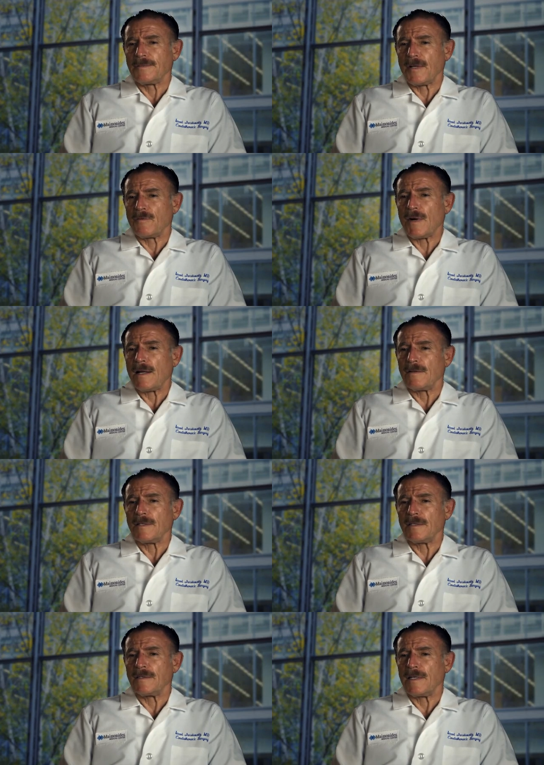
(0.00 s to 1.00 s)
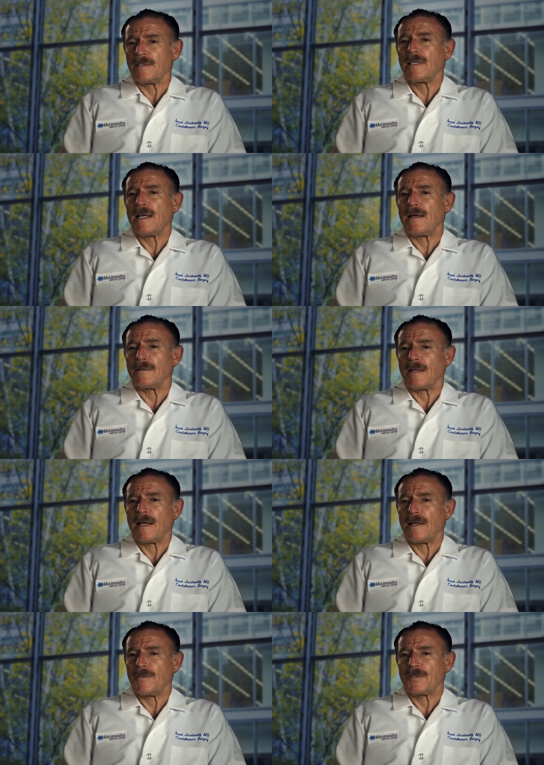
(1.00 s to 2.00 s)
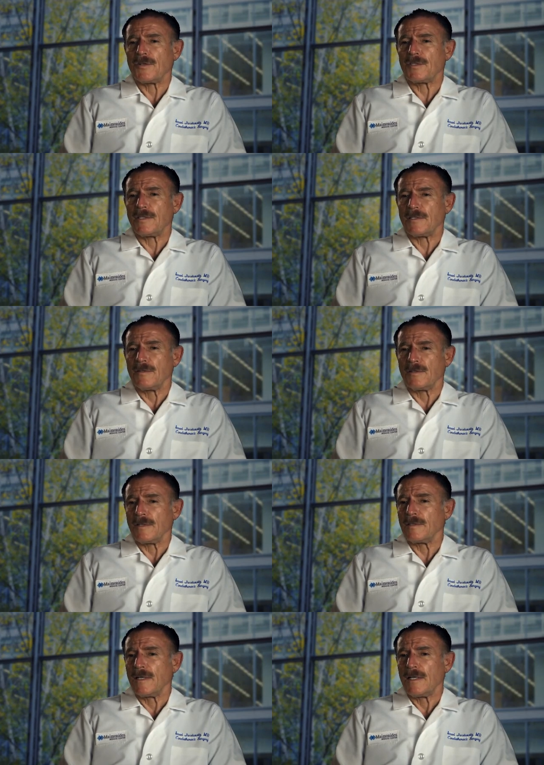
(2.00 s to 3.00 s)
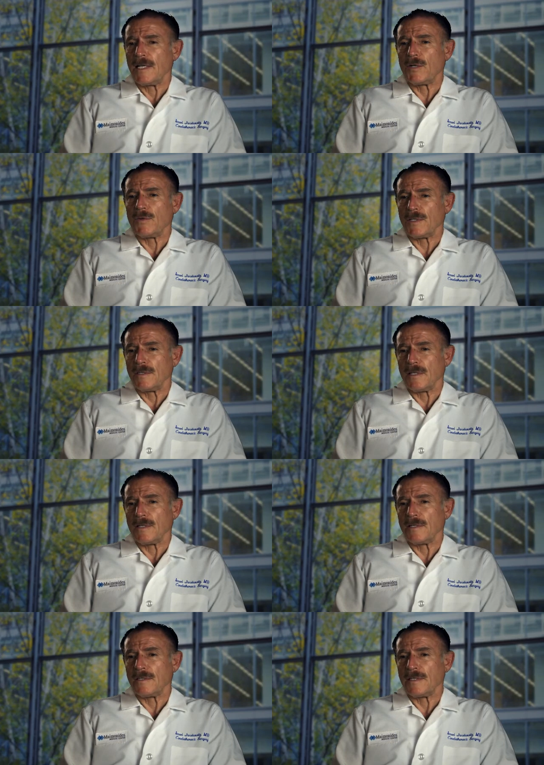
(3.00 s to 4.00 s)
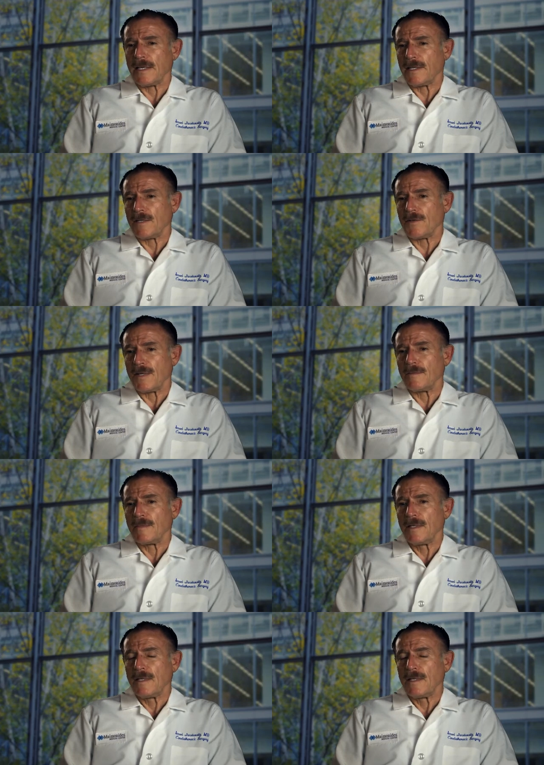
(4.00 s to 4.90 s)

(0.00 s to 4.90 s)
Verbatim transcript: around in, in town that I have associates who can equally uh, take care of them,